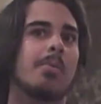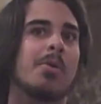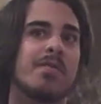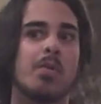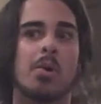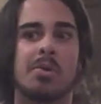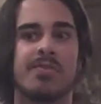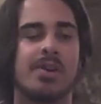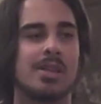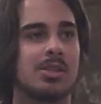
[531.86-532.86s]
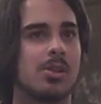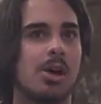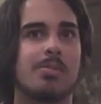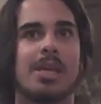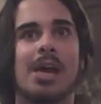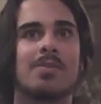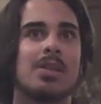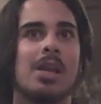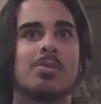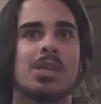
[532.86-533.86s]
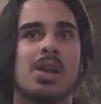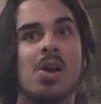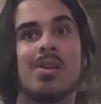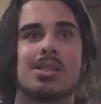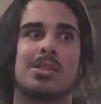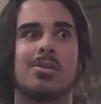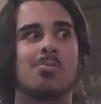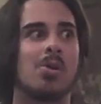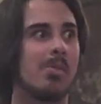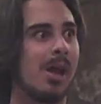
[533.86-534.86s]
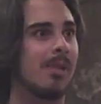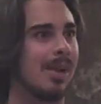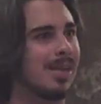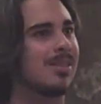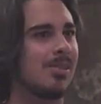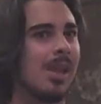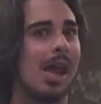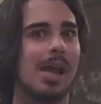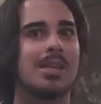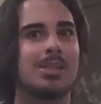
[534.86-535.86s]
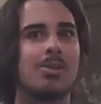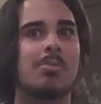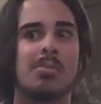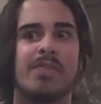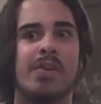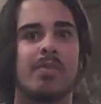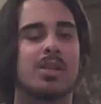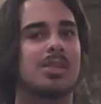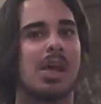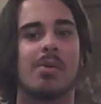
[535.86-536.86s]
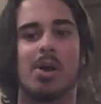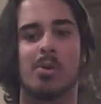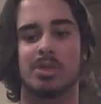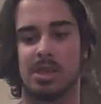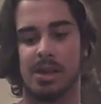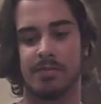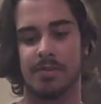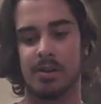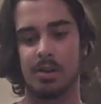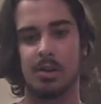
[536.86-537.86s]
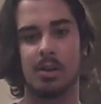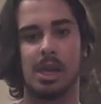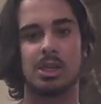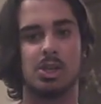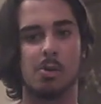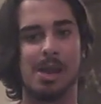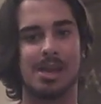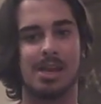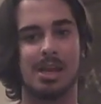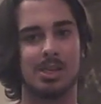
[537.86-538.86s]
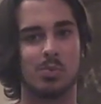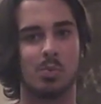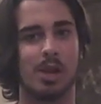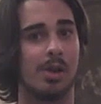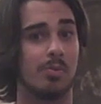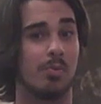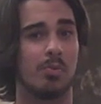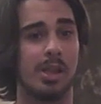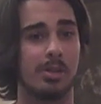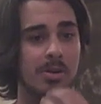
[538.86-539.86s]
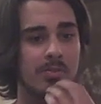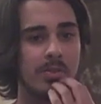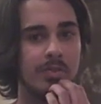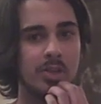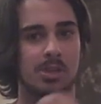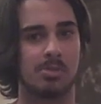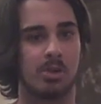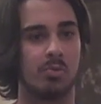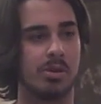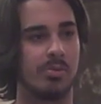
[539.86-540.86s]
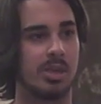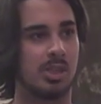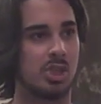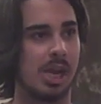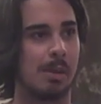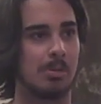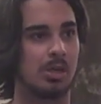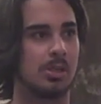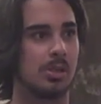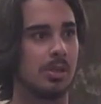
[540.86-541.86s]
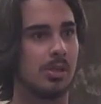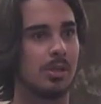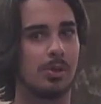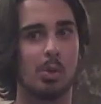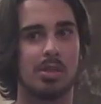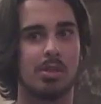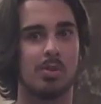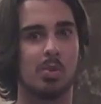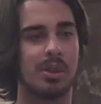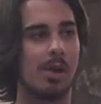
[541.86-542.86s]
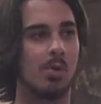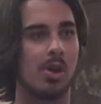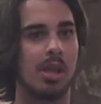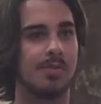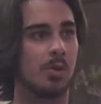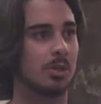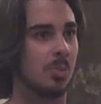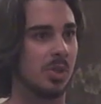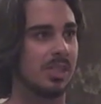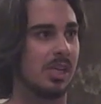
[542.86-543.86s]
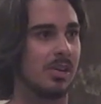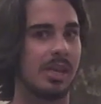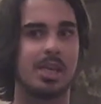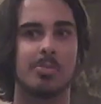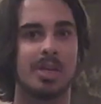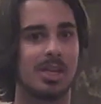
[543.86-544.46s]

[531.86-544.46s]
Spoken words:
book 4 when you finally saw him, and then after that it was like, oh, let's learn more about him. So yeah, I guess he would be my favorite because I would always love and go back and I guess when I read the book for the first time, like reread the chapters with that were all like Voldemort centered, like in the